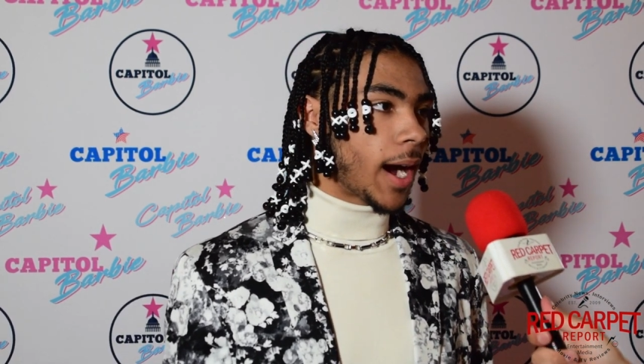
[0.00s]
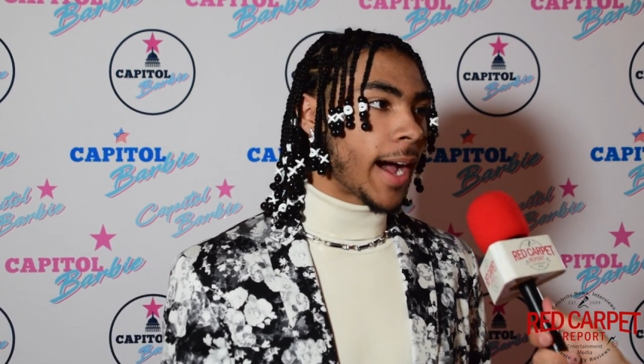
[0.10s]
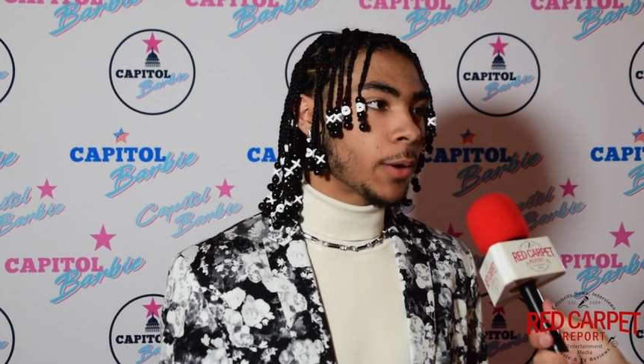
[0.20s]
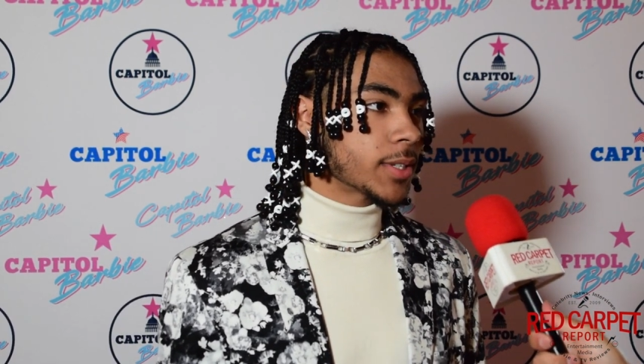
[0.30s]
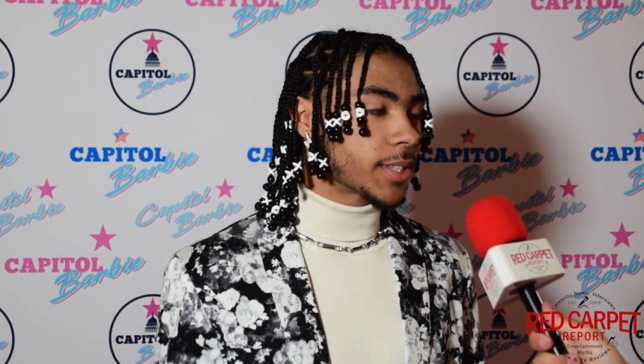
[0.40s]

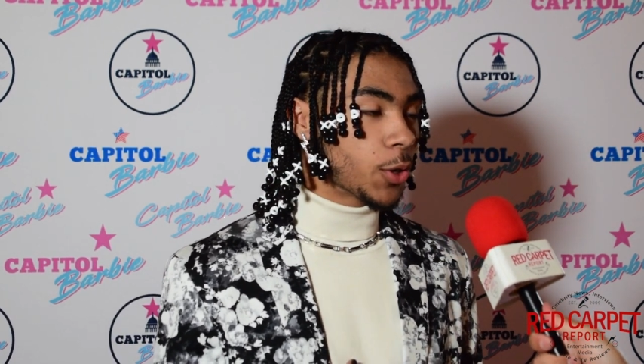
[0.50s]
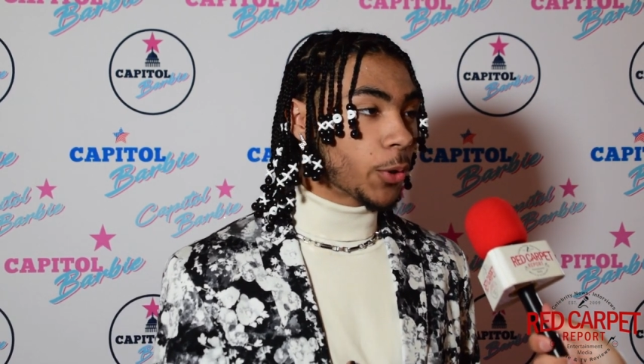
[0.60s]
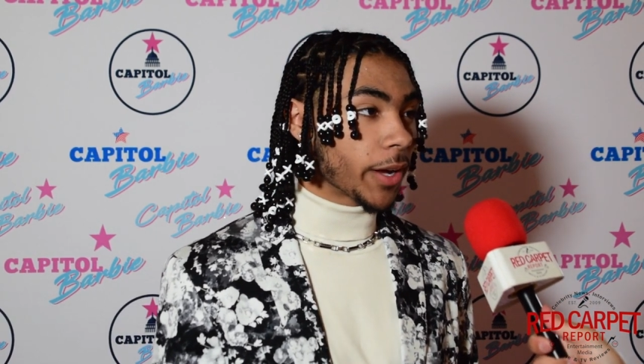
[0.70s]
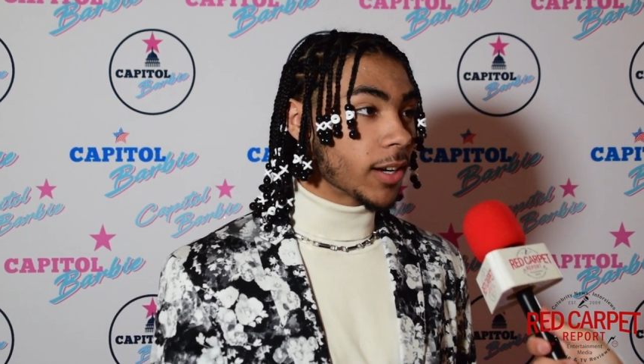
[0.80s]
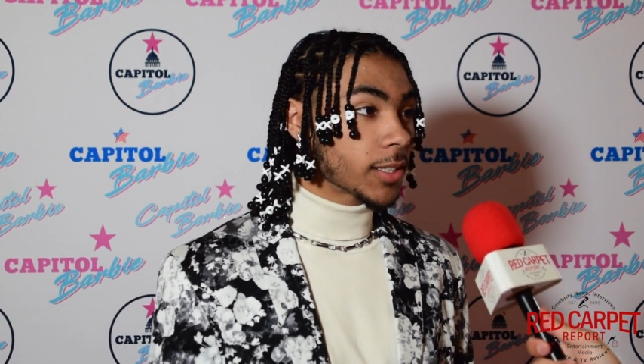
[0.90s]
I was the
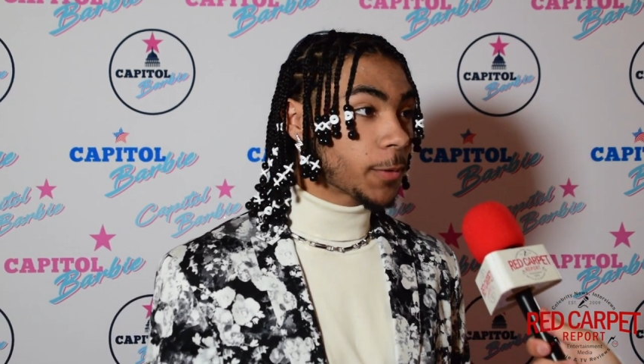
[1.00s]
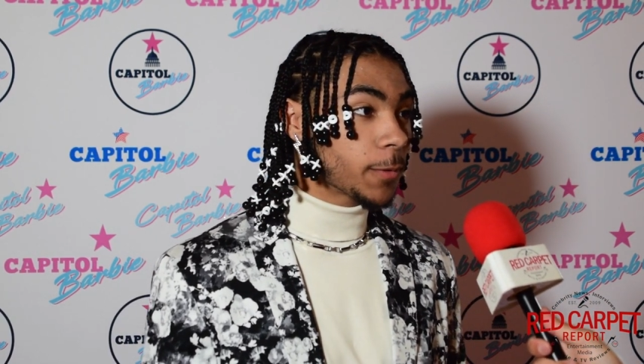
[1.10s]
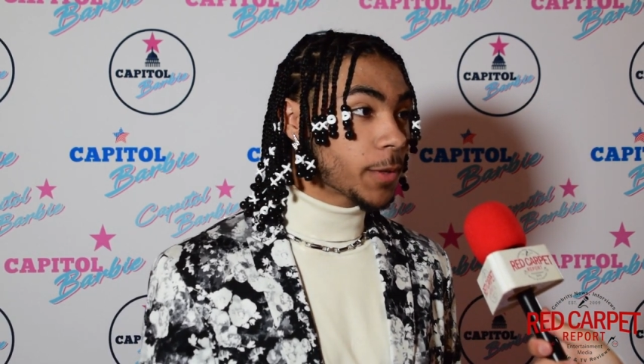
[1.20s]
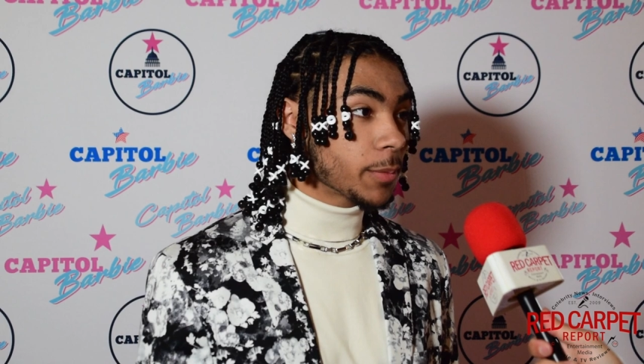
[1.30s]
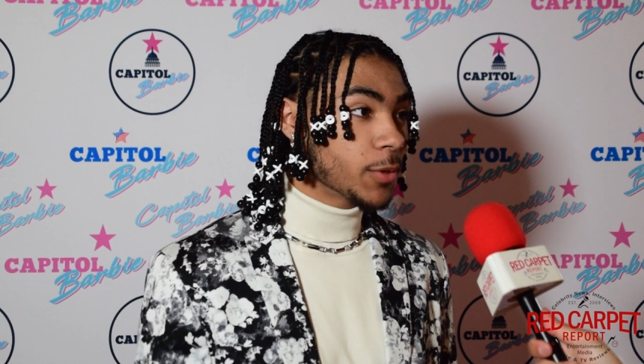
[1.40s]
choreographer
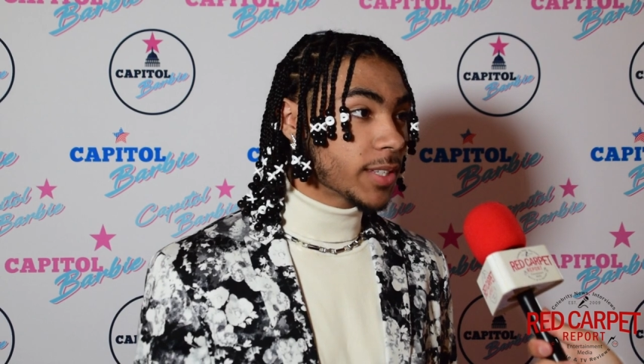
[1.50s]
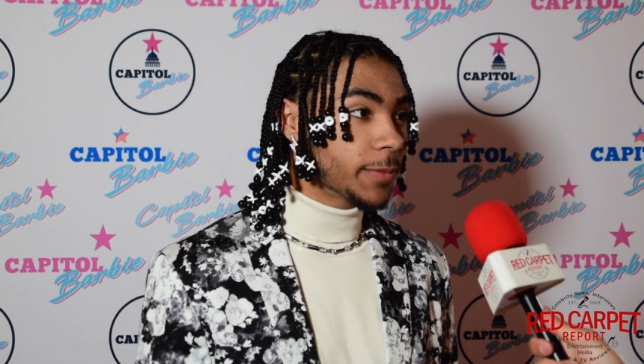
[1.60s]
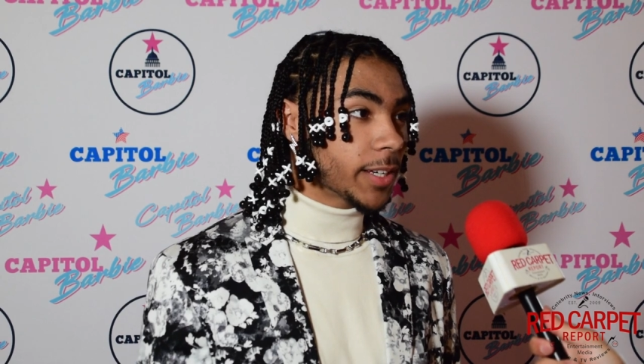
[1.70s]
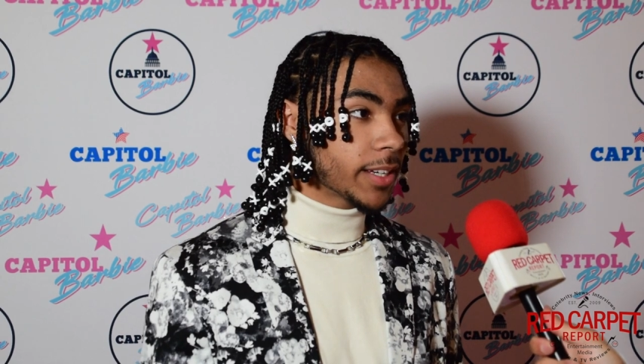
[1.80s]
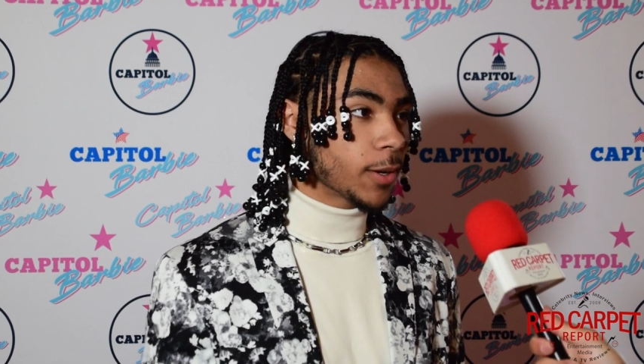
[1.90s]
for the music
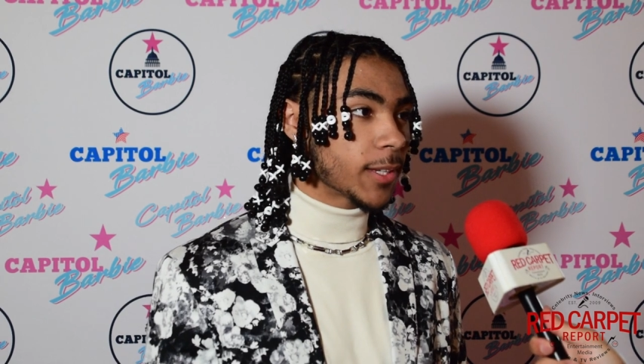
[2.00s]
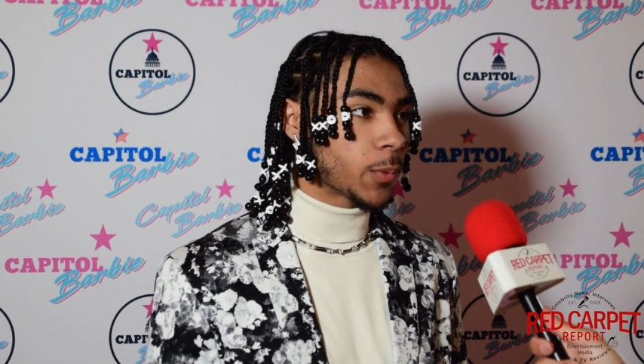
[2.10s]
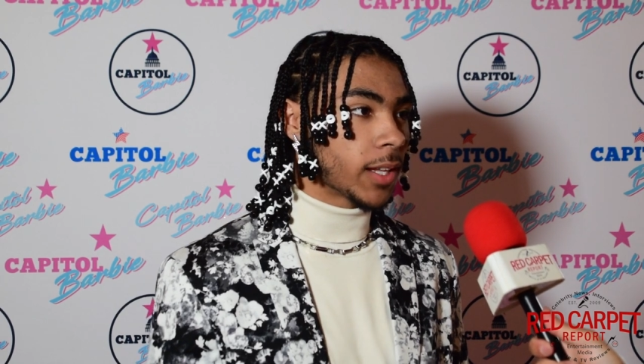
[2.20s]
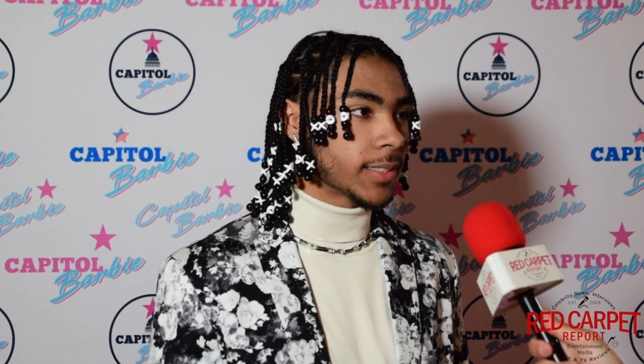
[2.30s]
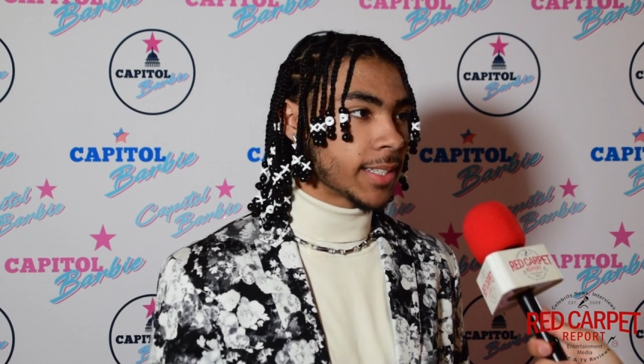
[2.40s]
video as
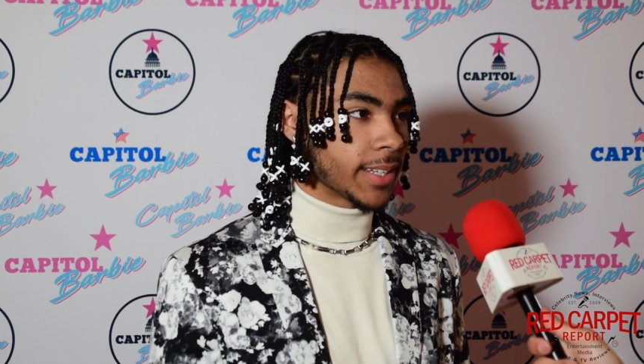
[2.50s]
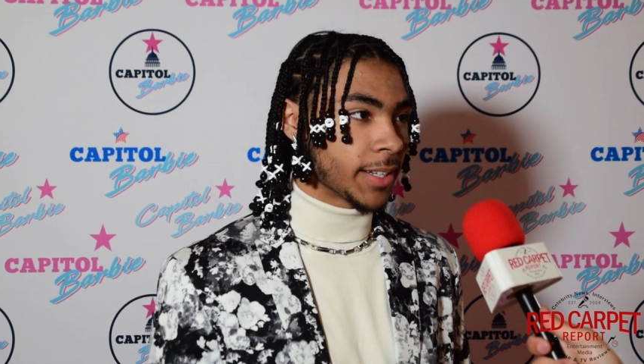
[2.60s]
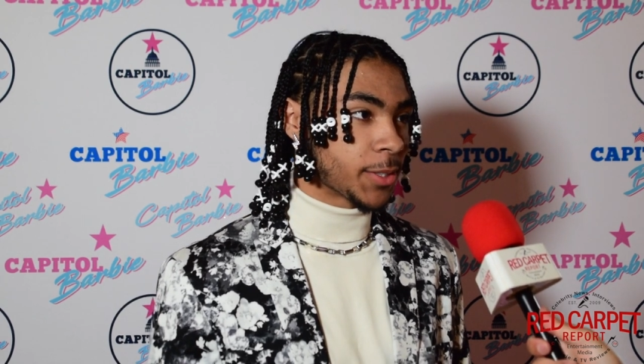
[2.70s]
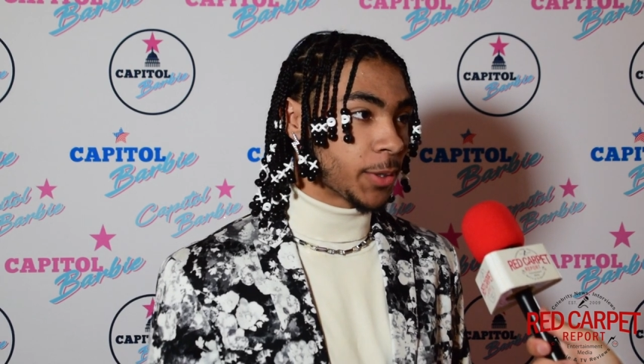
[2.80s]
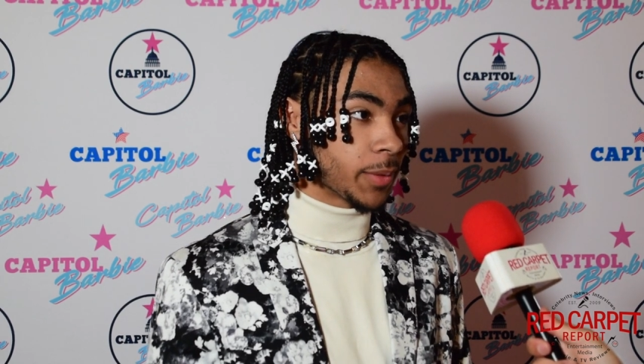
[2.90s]
well as a
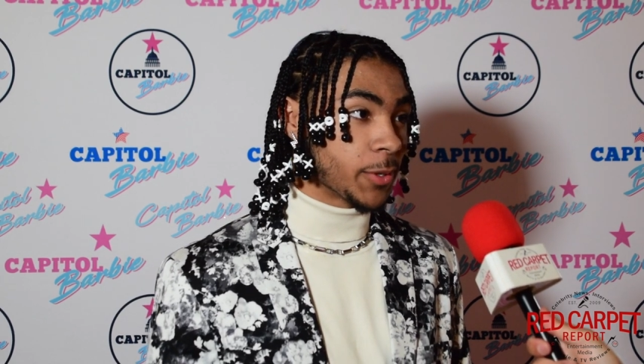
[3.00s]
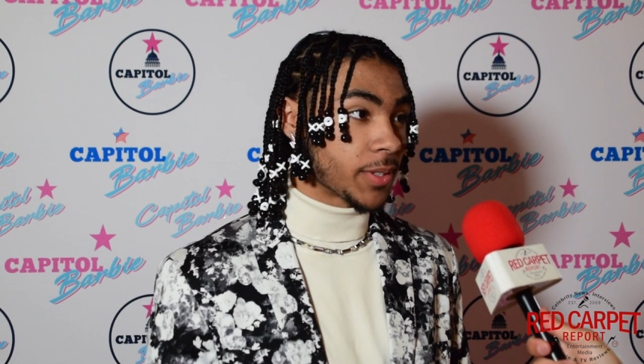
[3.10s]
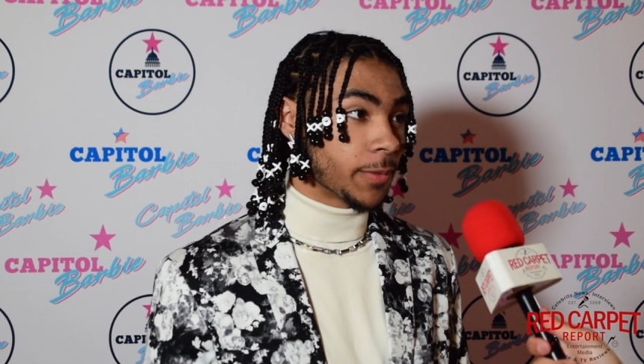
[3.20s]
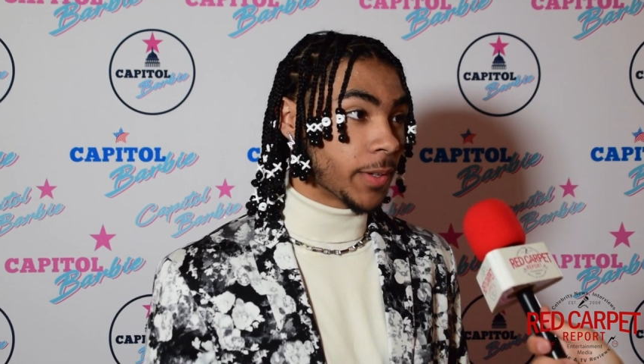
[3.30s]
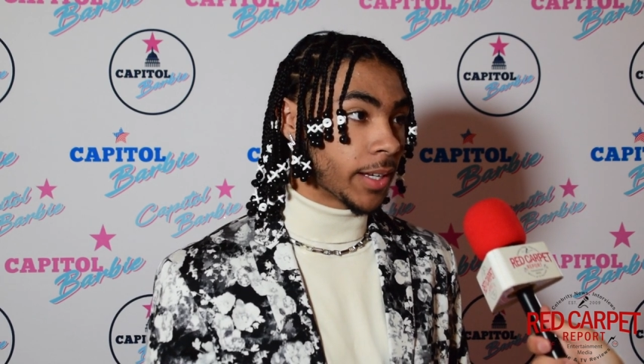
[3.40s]
dancer in the
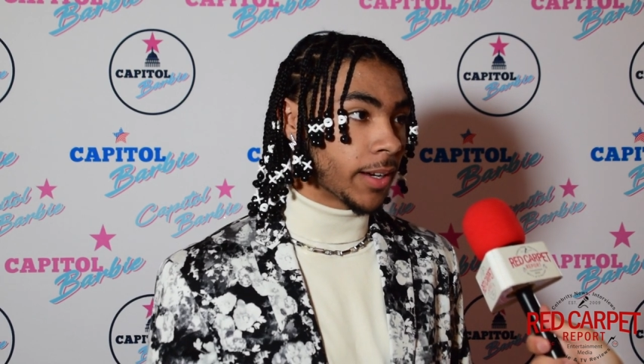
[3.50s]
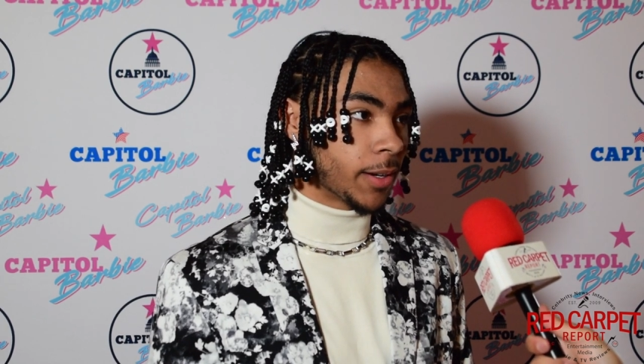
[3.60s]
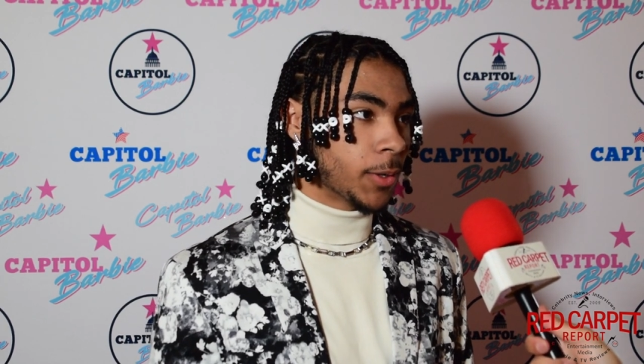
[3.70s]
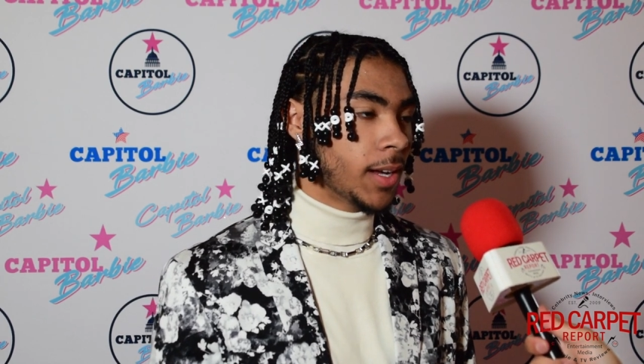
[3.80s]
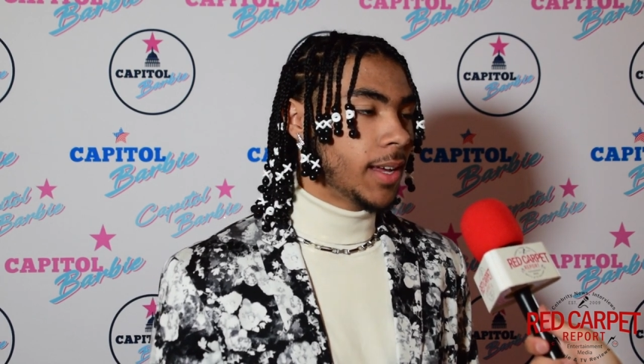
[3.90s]
music video.